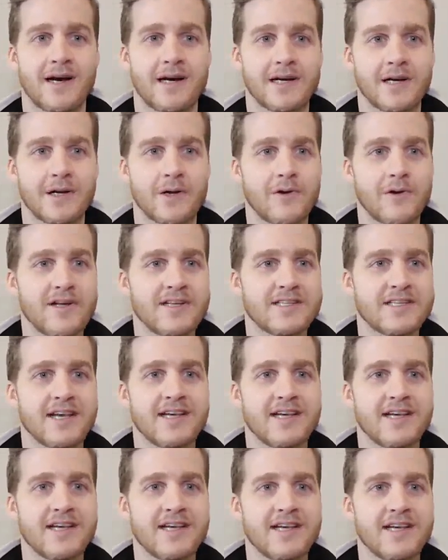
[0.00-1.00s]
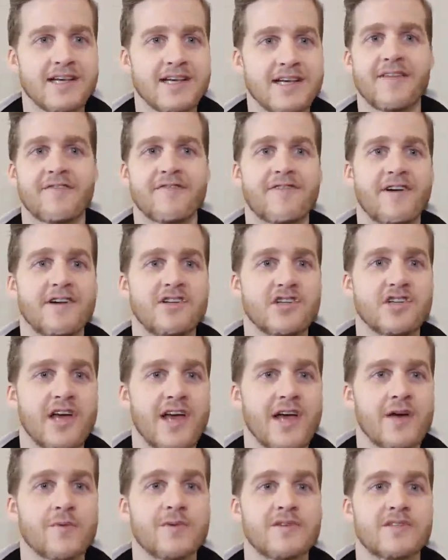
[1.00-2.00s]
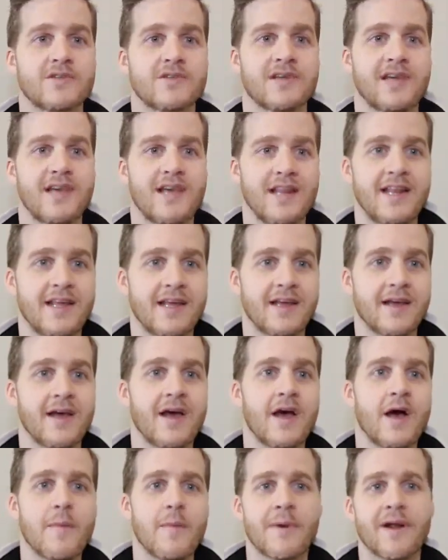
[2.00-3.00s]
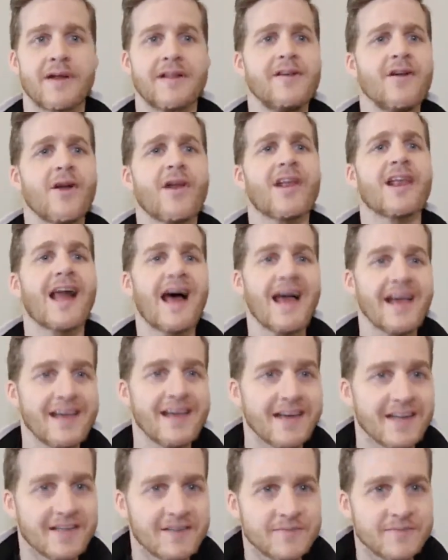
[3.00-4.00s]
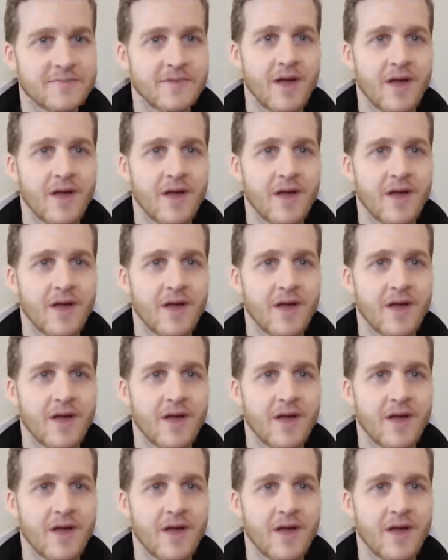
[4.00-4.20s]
Claudia says, I tried the fudge cake with zucchini, but I did not like it.